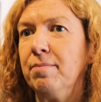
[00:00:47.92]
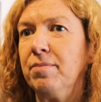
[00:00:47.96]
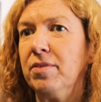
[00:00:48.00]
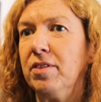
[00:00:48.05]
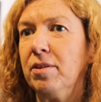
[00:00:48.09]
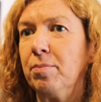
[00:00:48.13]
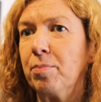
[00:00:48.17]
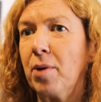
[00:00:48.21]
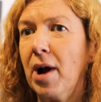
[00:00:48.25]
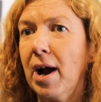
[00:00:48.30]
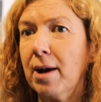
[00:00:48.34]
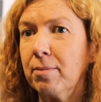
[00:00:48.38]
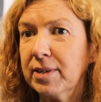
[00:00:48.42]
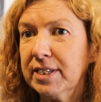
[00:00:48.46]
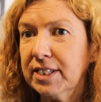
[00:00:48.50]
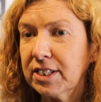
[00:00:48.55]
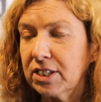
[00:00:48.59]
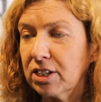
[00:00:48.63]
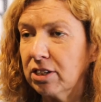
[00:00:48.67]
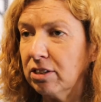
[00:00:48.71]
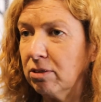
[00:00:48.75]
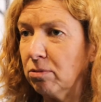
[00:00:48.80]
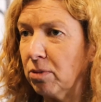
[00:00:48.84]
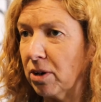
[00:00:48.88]
The primary
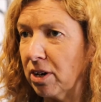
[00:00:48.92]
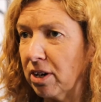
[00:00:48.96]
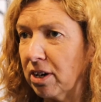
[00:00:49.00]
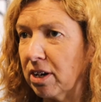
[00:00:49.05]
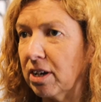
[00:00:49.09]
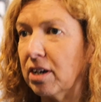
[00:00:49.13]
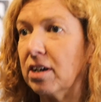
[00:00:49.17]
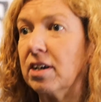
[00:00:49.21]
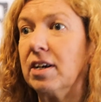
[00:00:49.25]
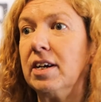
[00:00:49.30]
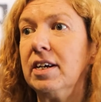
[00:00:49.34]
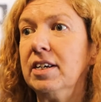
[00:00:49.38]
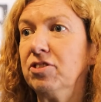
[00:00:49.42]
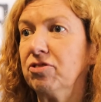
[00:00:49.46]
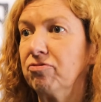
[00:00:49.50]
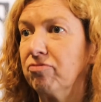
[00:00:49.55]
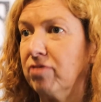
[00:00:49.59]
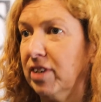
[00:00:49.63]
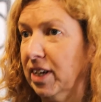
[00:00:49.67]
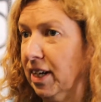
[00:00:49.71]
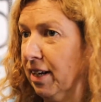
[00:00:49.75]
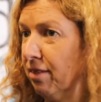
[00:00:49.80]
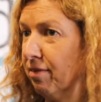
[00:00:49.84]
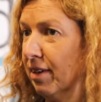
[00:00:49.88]
school work is
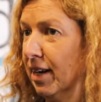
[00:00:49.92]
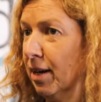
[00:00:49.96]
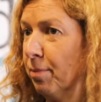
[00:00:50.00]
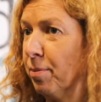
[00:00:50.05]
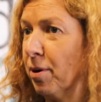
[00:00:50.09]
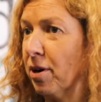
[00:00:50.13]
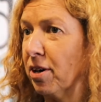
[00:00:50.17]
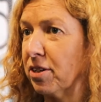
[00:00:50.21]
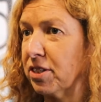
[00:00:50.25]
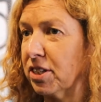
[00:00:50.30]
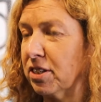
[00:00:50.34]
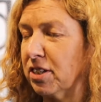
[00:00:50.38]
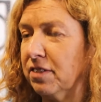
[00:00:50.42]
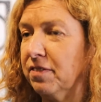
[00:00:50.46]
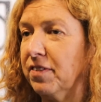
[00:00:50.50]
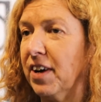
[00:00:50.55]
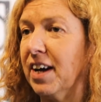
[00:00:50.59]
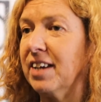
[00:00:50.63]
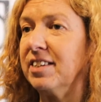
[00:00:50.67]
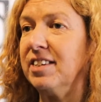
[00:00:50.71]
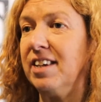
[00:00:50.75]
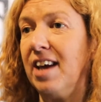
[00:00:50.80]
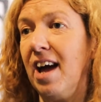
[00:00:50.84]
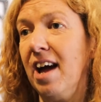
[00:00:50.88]
really, really positive,
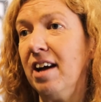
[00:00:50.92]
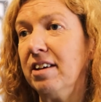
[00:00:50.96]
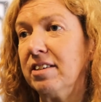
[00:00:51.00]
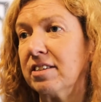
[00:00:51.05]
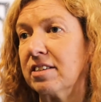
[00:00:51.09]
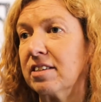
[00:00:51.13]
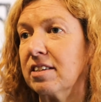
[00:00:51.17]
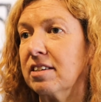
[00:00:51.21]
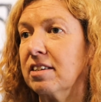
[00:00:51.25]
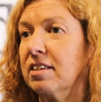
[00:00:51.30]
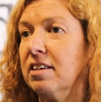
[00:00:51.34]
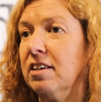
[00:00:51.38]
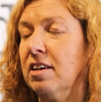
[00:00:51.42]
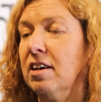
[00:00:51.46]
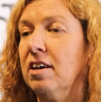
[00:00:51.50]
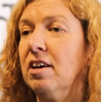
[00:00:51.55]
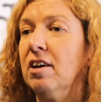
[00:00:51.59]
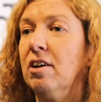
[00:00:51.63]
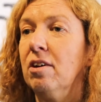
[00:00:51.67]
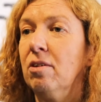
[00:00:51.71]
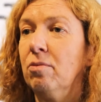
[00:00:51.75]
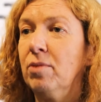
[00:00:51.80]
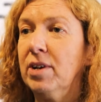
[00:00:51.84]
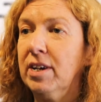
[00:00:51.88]
and yet
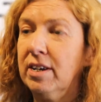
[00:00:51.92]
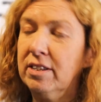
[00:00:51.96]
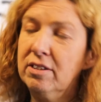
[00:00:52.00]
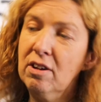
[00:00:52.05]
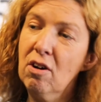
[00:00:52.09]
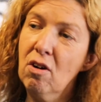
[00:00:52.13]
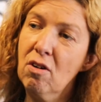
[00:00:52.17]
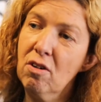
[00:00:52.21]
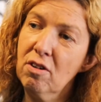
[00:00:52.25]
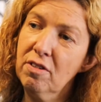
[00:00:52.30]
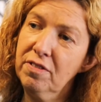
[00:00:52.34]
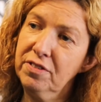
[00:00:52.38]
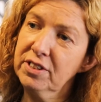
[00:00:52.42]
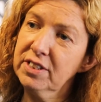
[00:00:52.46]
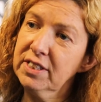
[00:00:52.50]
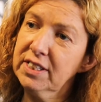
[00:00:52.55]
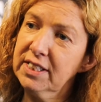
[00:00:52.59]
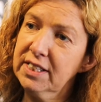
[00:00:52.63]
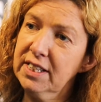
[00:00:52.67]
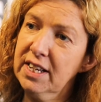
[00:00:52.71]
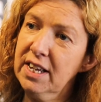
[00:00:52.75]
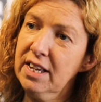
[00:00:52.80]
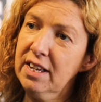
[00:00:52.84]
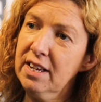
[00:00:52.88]
we often
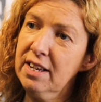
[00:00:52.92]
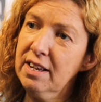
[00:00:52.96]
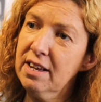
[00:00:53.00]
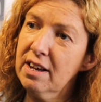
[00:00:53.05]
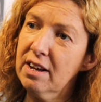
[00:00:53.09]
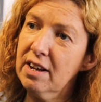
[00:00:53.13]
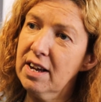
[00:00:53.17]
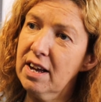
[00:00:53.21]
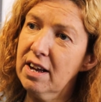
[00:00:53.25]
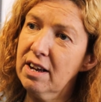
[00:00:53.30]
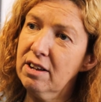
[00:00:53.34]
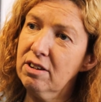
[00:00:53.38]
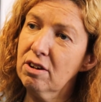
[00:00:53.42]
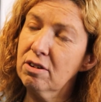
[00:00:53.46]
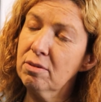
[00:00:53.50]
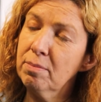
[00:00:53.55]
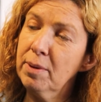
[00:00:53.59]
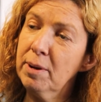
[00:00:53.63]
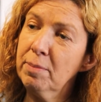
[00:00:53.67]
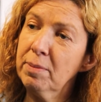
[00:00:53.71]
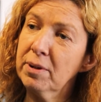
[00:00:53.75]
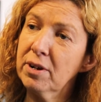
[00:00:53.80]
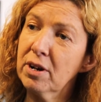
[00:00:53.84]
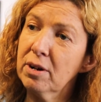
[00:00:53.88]
see young
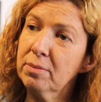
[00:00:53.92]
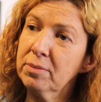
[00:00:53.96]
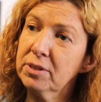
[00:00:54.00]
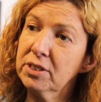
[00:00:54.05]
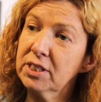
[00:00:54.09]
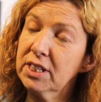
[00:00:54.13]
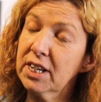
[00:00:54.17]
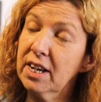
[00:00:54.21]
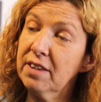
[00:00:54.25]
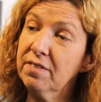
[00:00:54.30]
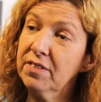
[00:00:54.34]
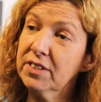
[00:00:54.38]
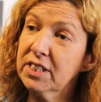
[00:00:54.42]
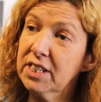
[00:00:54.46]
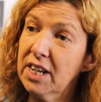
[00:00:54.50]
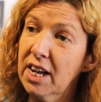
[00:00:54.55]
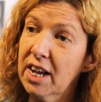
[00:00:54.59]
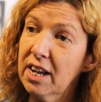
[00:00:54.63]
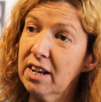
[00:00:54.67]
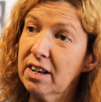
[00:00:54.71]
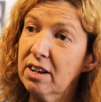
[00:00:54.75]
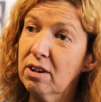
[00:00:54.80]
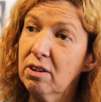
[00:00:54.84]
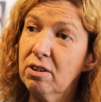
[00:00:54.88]
people coming to give and
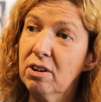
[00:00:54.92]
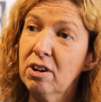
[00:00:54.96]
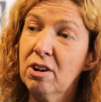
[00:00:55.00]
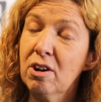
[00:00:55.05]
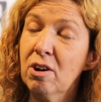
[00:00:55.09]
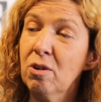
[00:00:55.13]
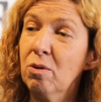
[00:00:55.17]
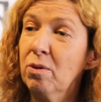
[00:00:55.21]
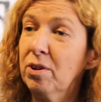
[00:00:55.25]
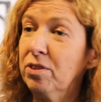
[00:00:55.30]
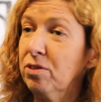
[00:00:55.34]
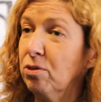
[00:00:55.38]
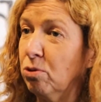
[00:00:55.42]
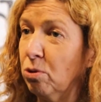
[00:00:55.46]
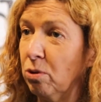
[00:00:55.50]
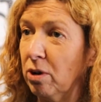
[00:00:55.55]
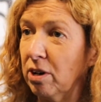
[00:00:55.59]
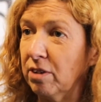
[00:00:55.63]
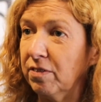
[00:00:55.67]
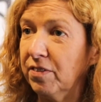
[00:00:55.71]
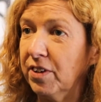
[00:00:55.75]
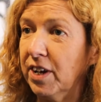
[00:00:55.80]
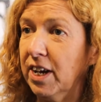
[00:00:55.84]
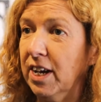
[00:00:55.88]
take with no
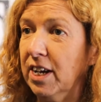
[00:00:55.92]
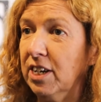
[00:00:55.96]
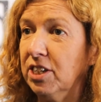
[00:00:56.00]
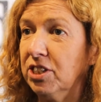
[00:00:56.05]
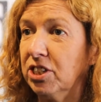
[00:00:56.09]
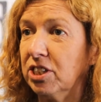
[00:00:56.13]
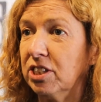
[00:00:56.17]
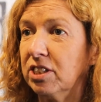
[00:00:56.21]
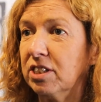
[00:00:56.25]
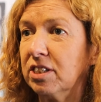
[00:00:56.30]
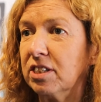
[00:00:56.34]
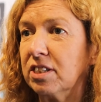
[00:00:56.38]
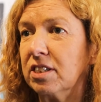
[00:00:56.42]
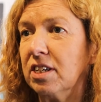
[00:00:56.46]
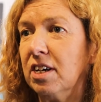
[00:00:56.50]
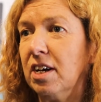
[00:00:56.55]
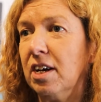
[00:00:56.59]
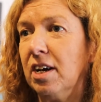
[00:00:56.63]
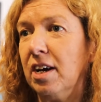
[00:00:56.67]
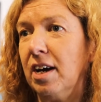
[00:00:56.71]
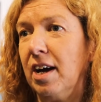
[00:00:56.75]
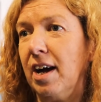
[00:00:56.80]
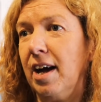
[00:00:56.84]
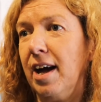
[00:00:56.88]
qualifications,
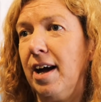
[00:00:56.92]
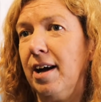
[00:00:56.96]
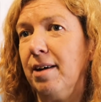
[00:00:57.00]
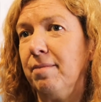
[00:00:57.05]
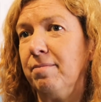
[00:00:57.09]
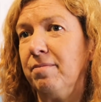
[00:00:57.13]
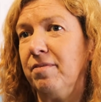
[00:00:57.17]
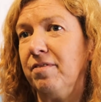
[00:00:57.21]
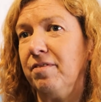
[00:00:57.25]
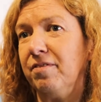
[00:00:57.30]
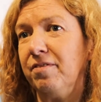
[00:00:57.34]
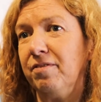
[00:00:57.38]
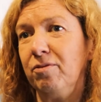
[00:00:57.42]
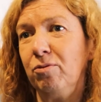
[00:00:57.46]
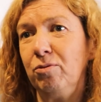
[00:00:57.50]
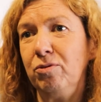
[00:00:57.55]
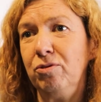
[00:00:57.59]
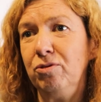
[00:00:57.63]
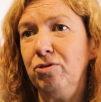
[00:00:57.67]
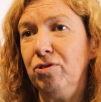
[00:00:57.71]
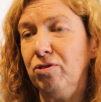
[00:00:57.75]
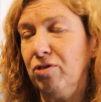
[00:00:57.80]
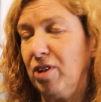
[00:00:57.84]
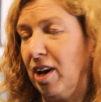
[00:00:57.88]

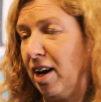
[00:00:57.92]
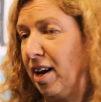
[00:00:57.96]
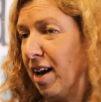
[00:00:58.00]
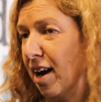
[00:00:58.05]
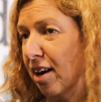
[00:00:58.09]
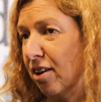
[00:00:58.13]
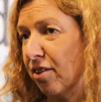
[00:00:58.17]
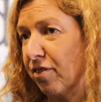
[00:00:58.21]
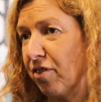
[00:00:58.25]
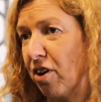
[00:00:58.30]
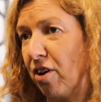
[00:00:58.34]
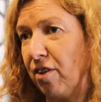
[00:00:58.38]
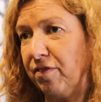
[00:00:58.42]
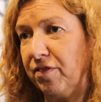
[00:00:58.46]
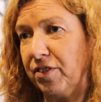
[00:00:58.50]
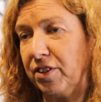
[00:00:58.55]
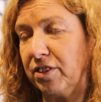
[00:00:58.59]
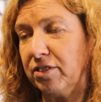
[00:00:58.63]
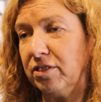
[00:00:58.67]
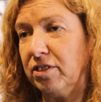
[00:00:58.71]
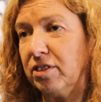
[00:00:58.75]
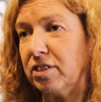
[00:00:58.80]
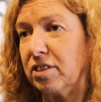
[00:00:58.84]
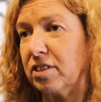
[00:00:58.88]
a lack of
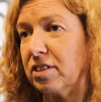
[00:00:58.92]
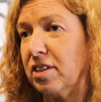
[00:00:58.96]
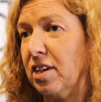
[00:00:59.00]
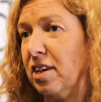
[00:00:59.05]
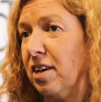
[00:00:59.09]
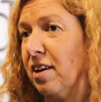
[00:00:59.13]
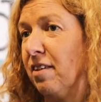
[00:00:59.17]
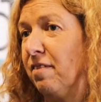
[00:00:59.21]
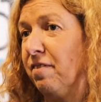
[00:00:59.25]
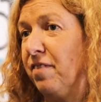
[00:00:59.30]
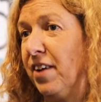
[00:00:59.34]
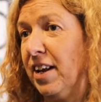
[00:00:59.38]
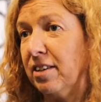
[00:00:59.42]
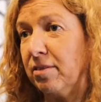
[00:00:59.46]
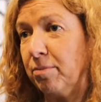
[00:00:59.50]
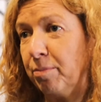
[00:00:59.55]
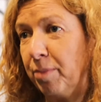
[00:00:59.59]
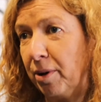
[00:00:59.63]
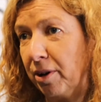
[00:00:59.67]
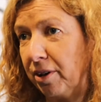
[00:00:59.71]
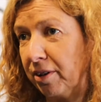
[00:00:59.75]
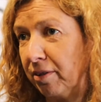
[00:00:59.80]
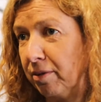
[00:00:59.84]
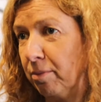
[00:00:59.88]
confidence, feeling
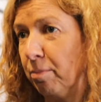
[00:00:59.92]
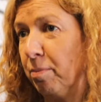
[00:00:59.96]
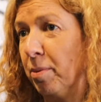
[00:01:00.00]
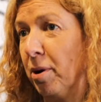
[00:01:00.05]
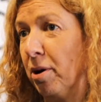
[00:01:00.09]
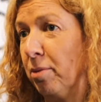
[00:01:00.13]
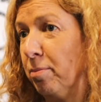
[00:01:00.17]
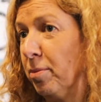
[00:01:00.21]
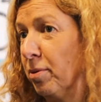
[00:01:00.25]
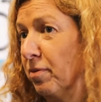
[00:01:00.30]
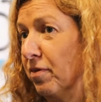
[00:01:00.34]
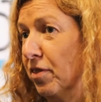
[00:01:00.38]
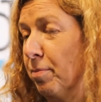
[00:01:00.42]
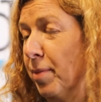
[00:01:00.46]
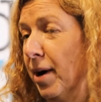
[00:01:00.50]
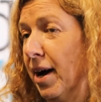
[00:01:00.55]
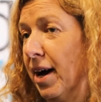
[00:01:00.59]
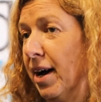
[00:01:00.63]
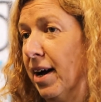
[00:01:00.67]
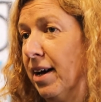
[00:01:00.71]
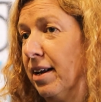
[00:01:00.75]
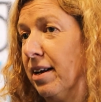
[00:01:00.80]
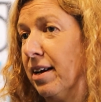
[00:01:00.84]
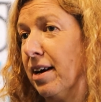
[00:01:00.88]
bottom of the
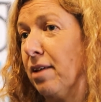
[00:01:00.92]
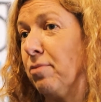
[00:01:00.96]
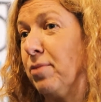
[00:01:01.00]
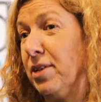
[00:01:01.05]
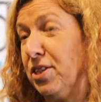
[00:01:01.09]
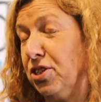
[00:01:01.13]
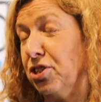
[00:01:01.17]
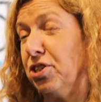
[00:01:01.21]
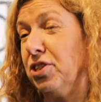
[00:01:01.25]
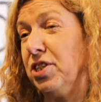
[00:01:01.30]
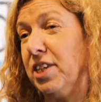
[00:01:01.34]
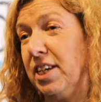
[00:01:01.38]
pile, and we do